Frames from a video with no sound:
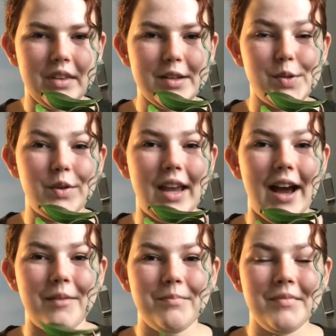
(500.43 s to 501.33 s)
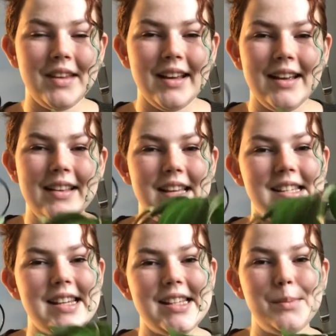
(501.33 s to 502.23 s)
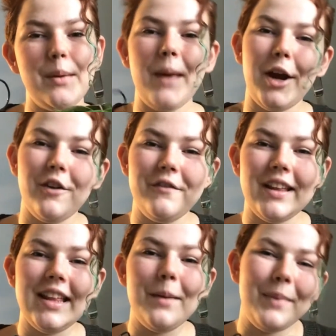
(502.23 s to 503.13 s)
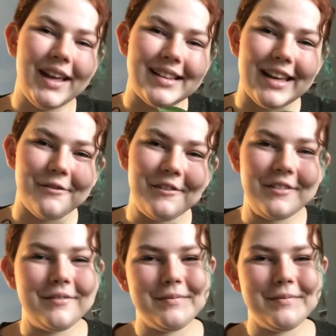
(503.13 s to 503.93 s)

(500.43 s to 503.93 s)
So yeah, this is my Macrophilia Big Leaf.